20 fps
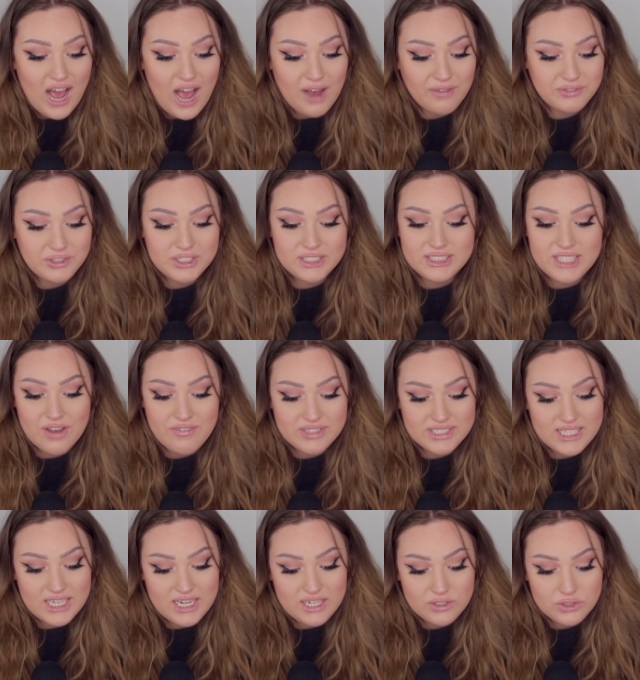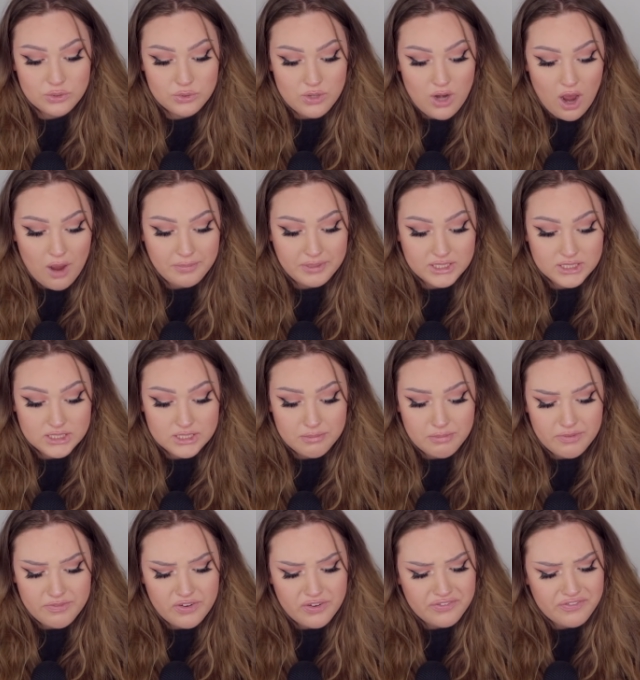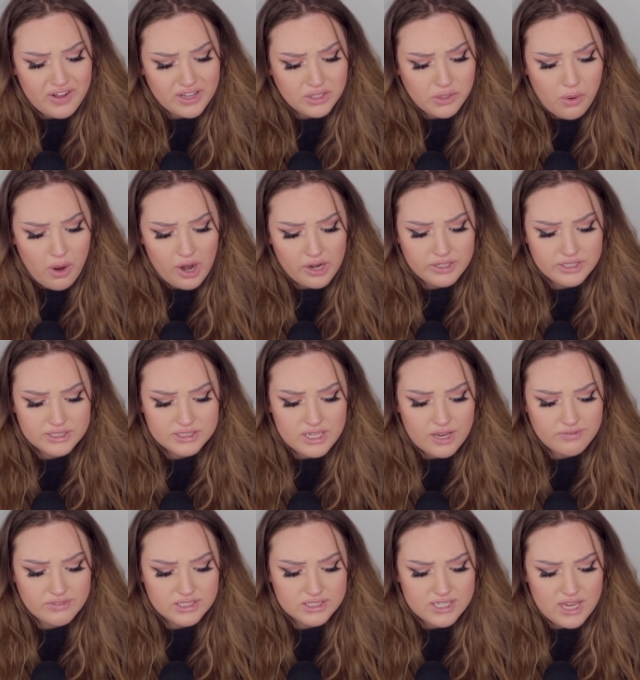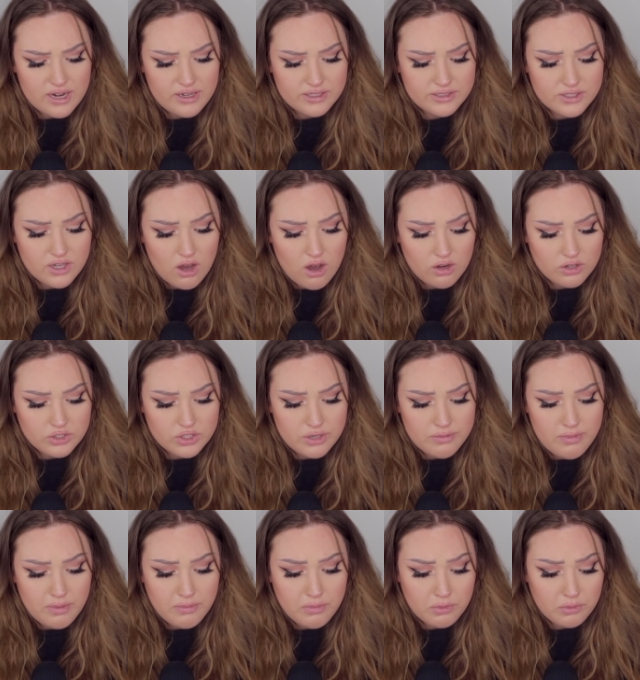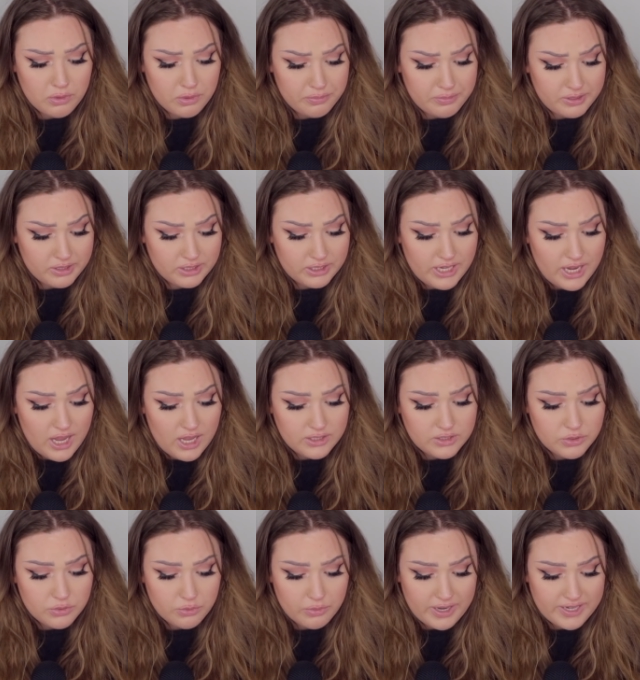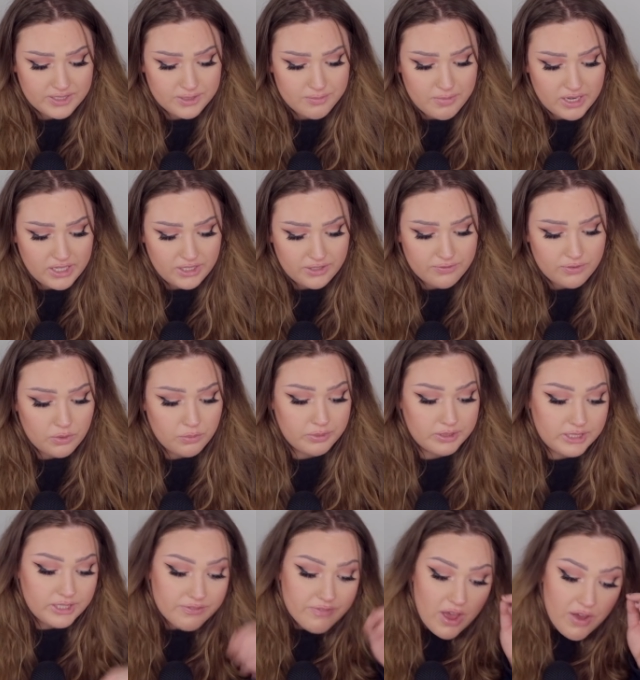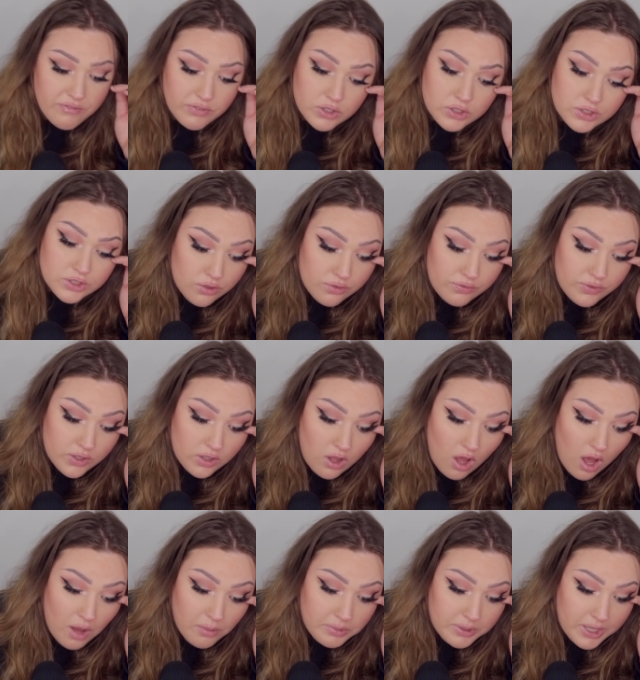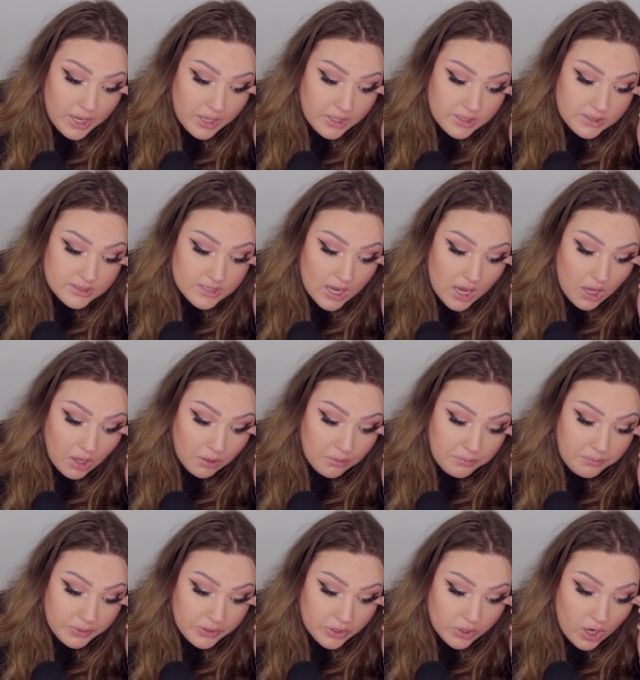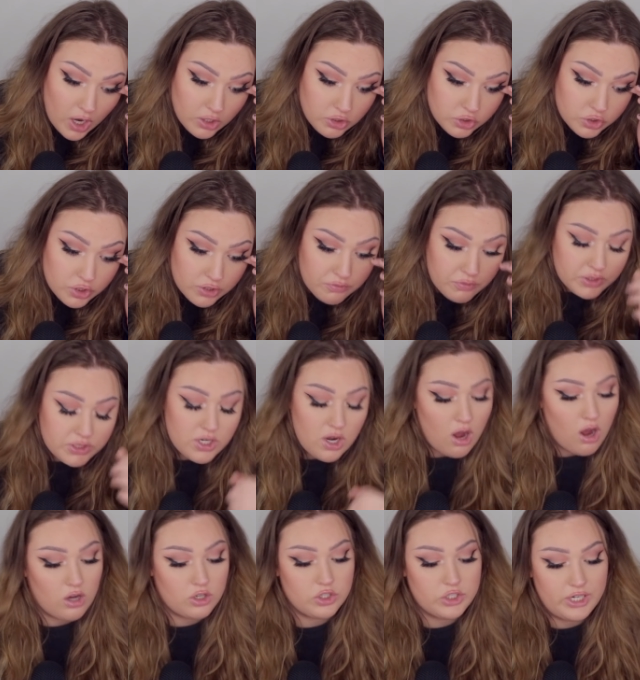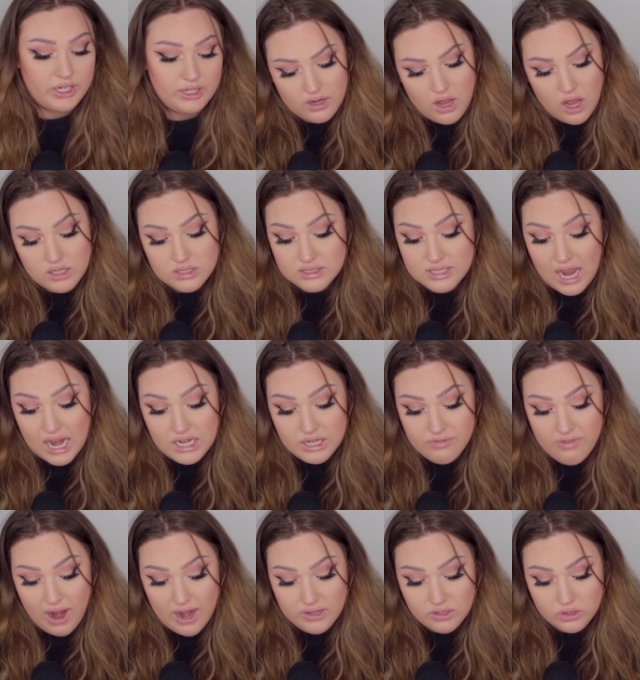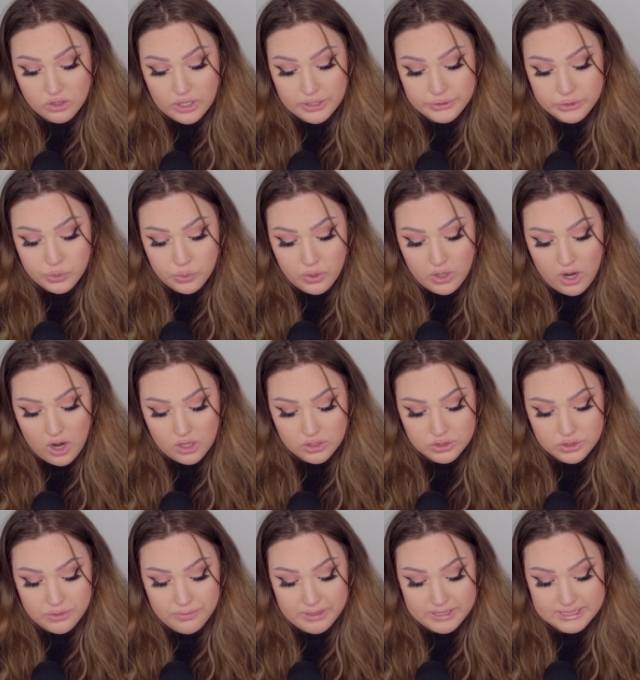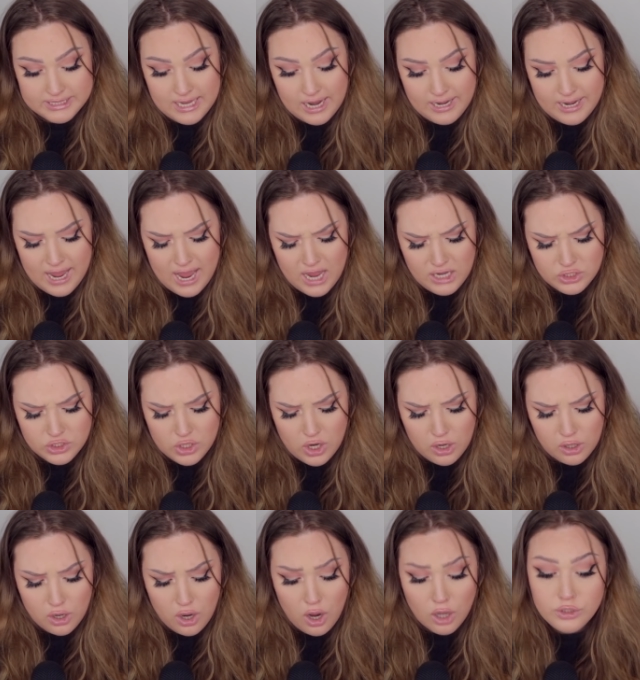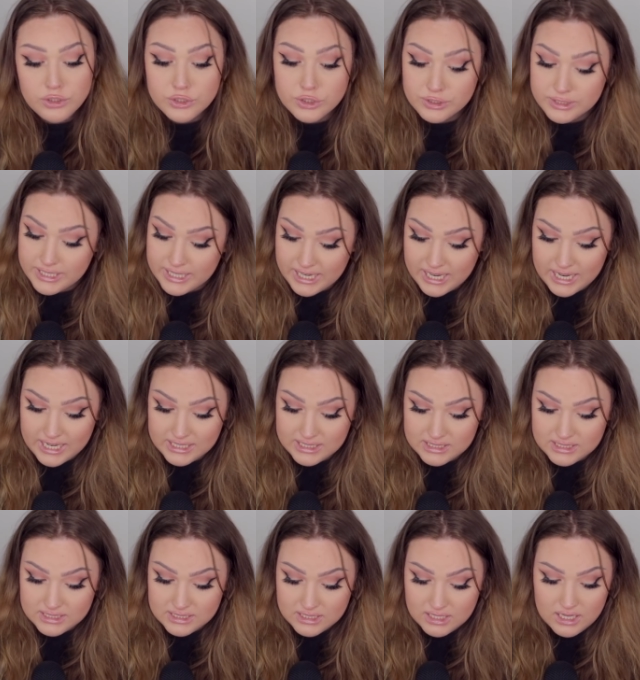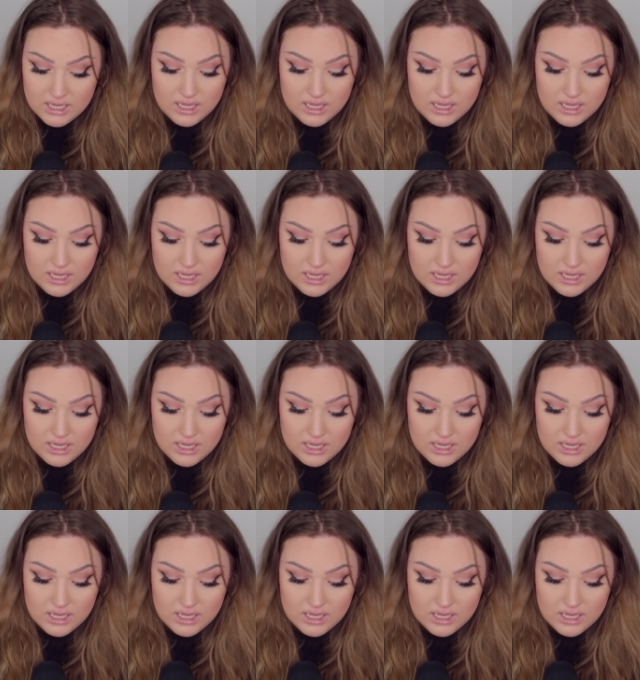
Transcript: After a devastating tsunami, some of your fellow artists have decided to auction memorabilia to raise money for relief efforts. You feel obligated to help, but you're unsure of what to auction. A signed vinyl, a tour costume, a signed headshot, concert tickets.